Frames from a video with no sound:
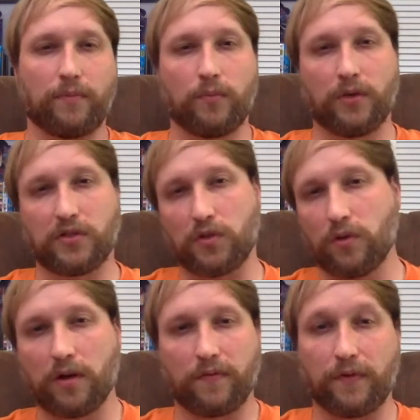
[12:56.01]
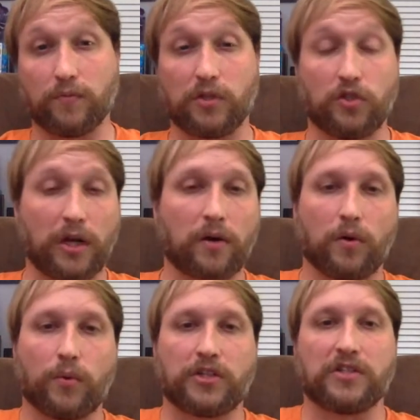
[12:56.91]
with studio films in
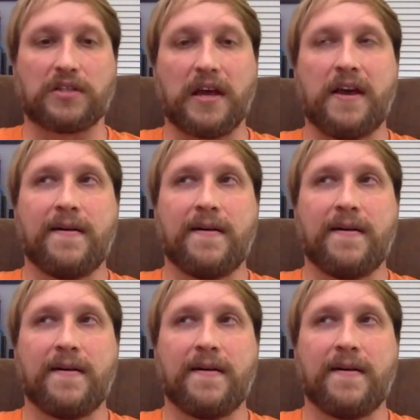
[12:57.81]
general, which is